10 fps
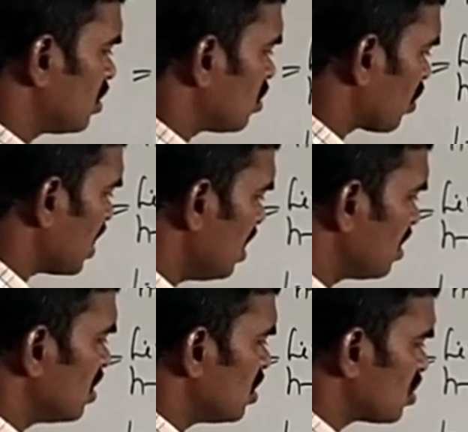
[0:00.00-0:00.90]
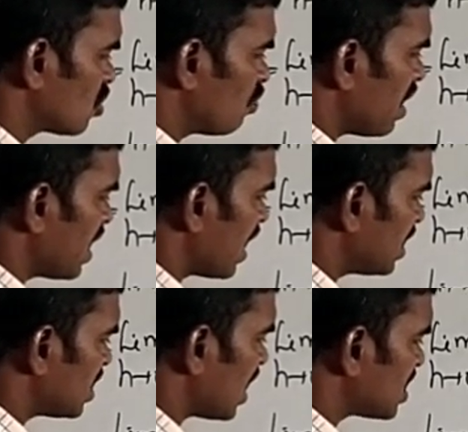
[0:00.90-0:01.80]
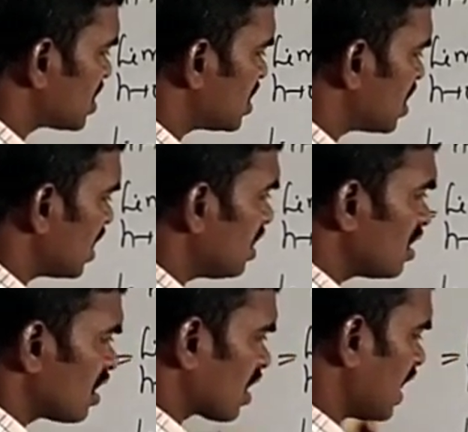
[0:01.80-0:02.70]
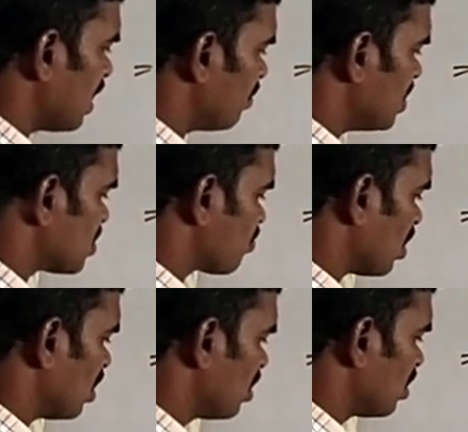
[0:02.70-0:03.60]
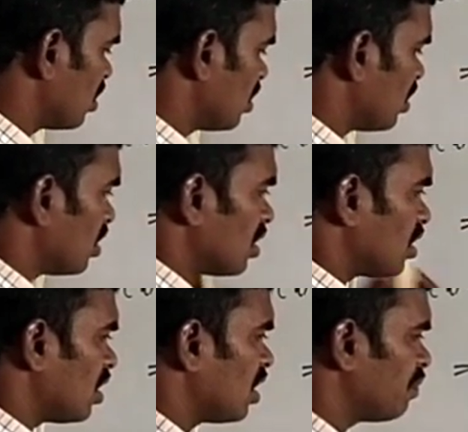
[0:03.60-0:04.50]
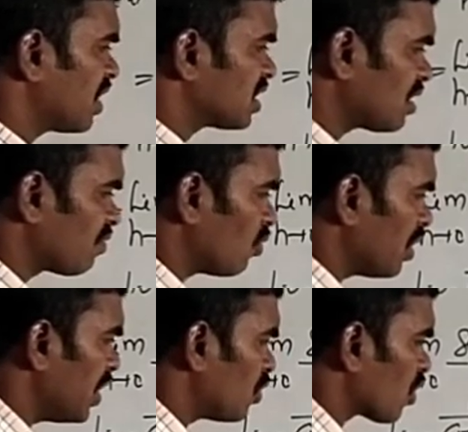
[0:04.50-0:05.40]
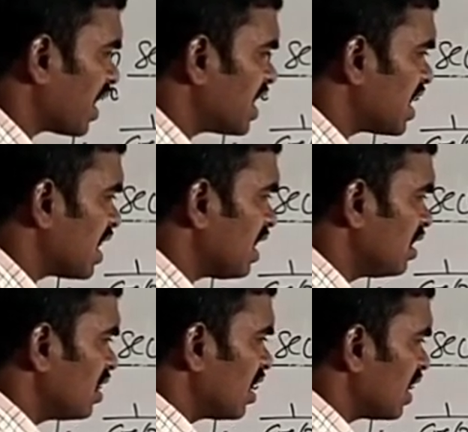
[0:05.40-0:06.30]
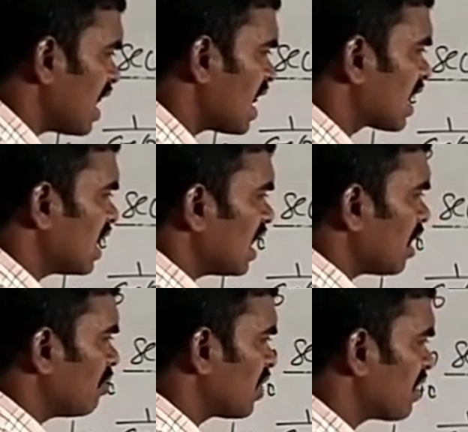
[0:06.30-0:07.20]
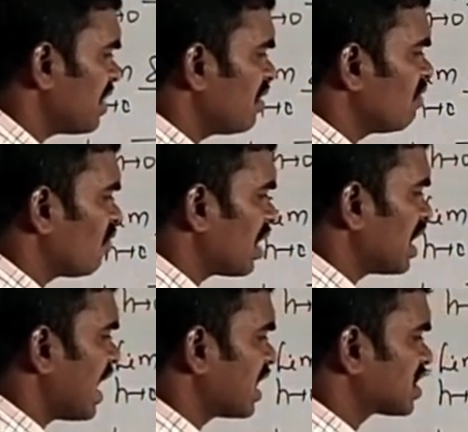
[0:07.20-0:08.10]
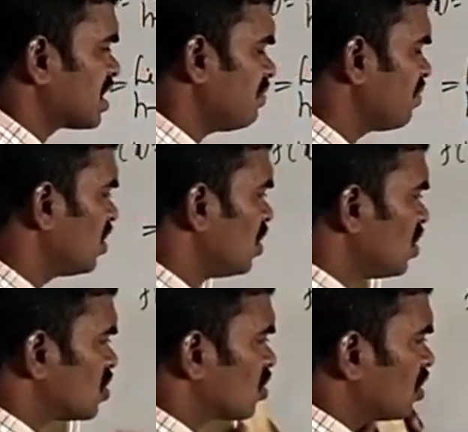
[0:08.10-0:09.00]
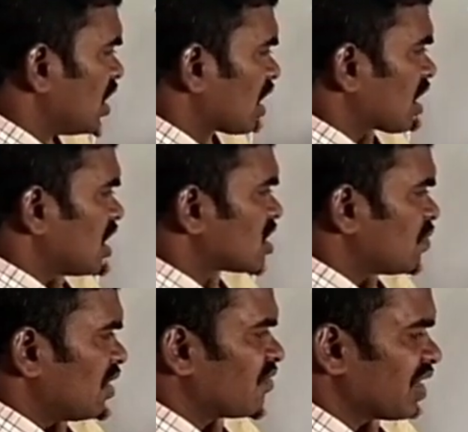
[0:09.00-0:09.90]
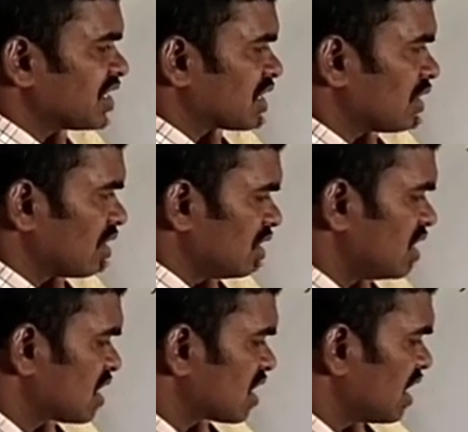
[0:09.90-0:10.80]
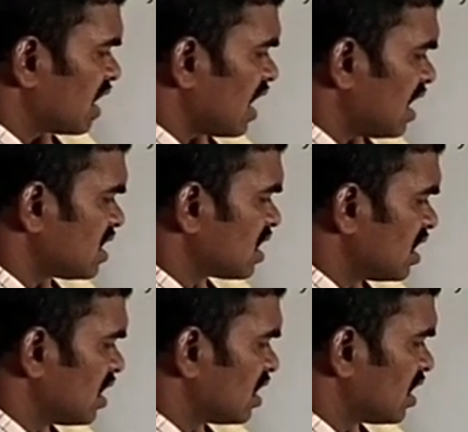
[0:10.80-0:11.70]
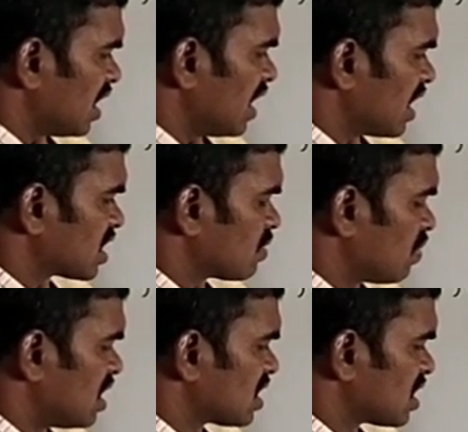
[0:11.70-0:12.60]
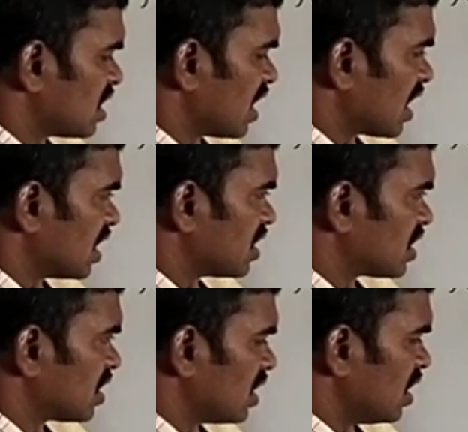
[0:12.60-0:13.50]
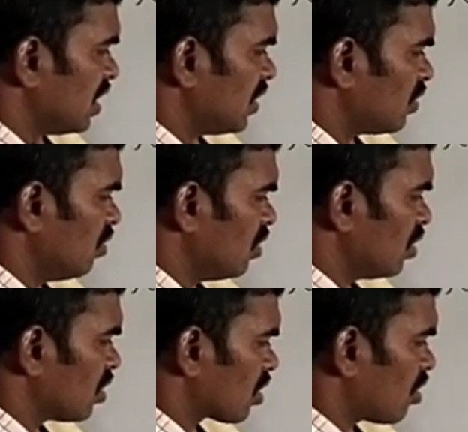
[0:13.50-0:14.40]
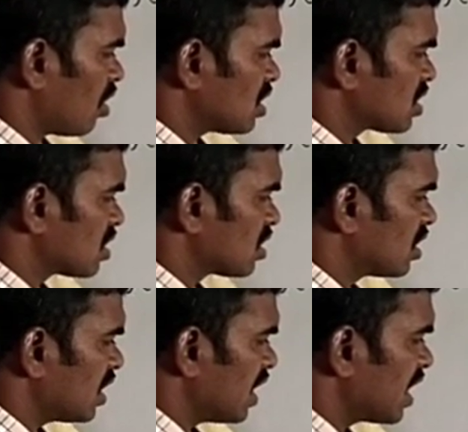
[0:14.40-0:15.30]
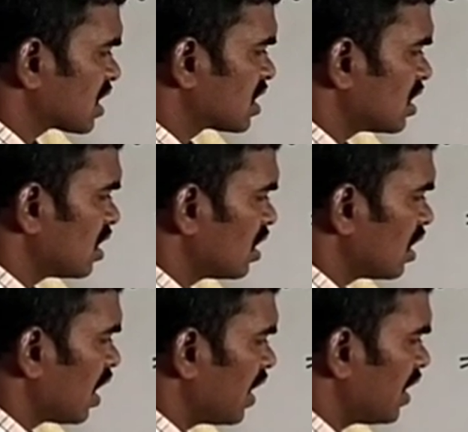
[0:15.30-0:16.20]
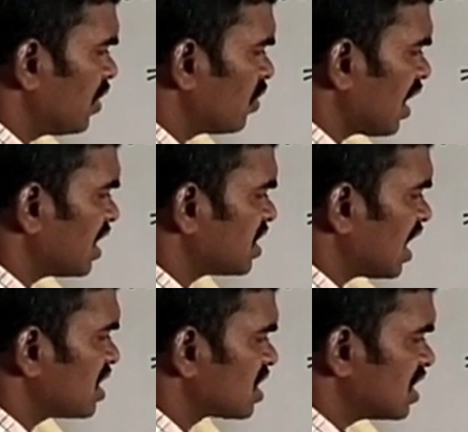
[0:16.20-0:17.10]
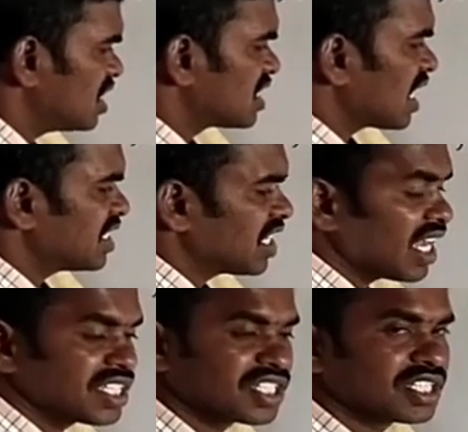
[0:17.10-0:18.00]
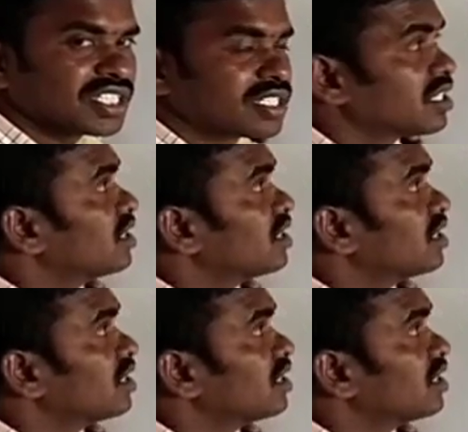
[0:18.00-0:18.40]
Okay, so by h as it is, write down this one. Because of no need to write here, directly I am giving one direct step. So the cross multiplication, this written as 3x plus 3h into cos 3x and into h as it is, this h as it is.